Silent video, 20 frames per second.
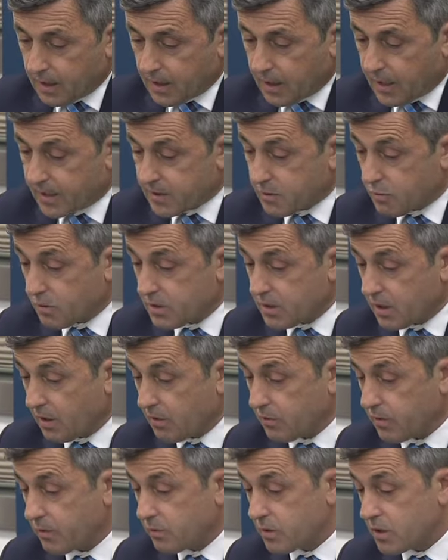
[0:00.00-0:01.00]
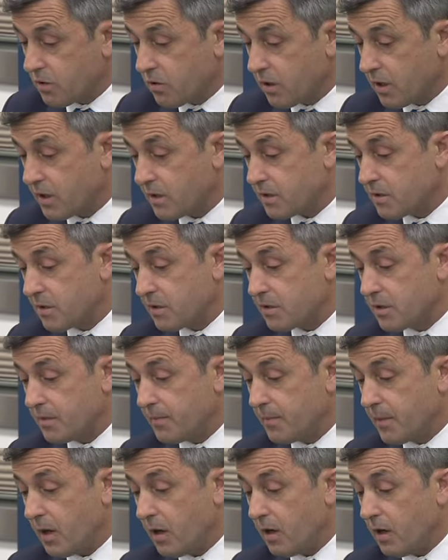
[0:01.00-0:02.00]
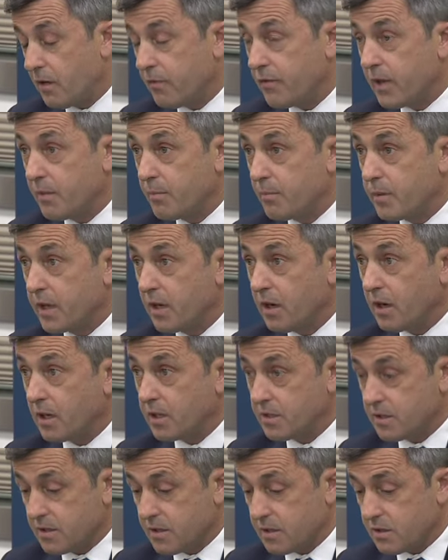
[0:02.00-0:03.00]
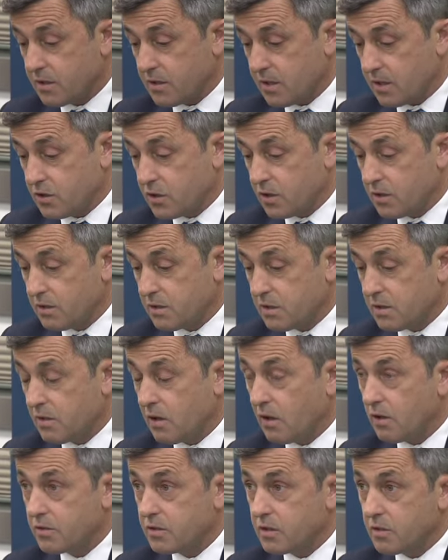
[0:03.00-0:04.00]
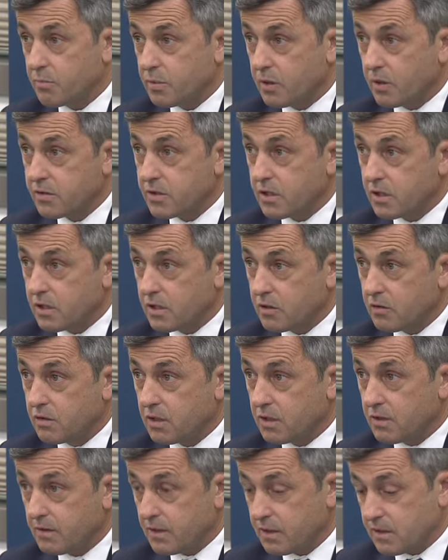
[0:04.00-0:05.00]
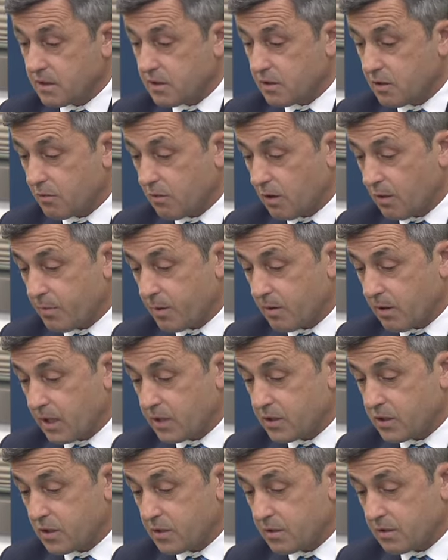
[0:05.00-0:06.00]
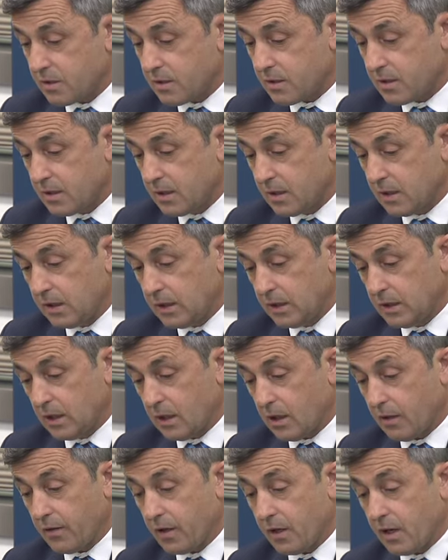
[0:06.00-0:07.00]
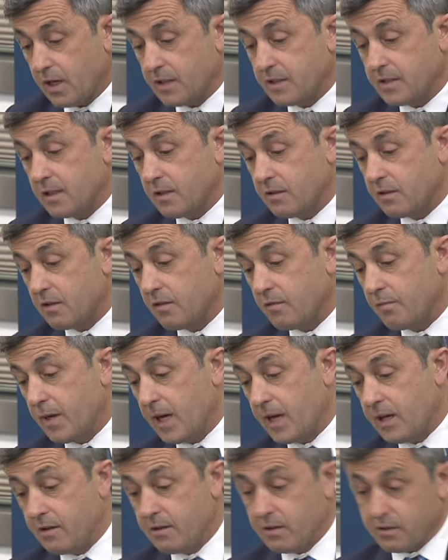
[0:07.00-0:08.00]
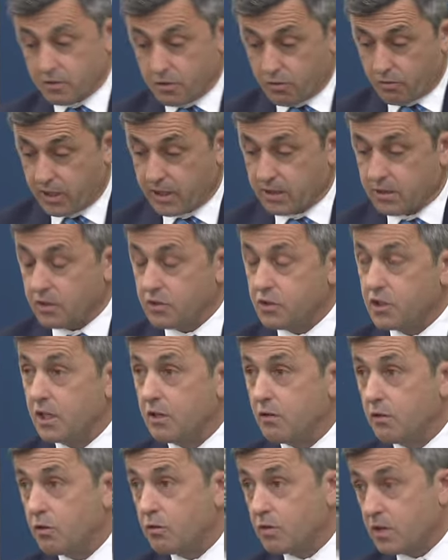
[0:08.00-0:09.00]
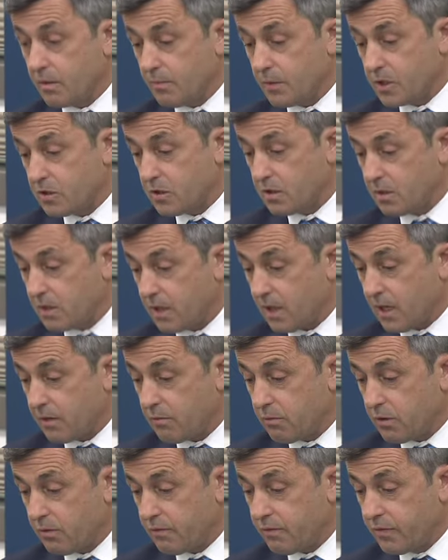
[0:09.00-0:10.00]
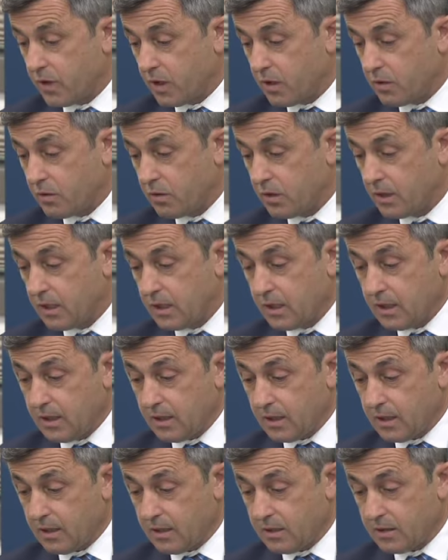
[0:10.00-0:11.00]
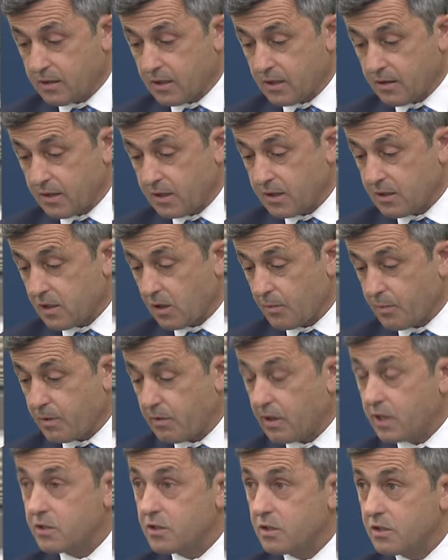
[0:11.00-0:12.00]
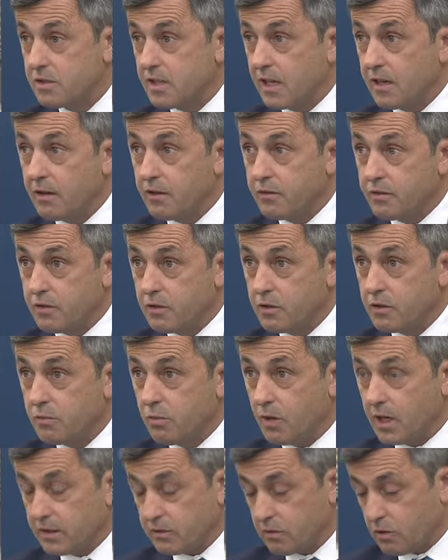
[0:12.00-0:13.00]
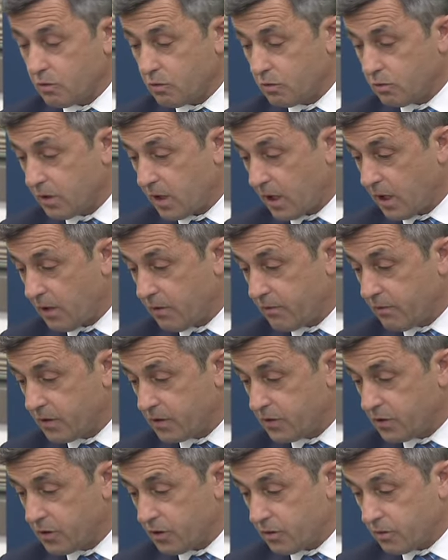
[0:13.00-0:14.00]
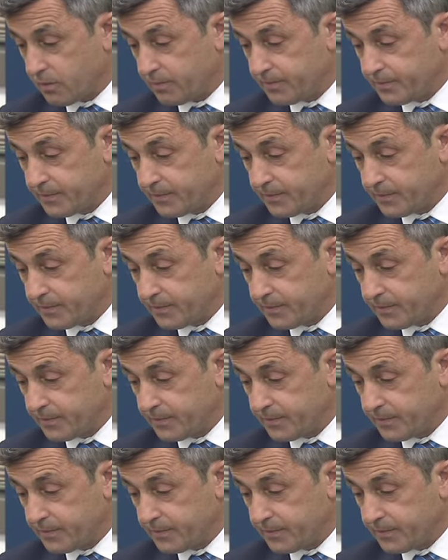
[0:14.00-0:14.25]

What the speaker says: As a result, there was criticism of MPI's decisions not to prosecute in these 2 operations. On the 19th of May, the Director General commissioned a review into these operations and a 3rd one called Overdue.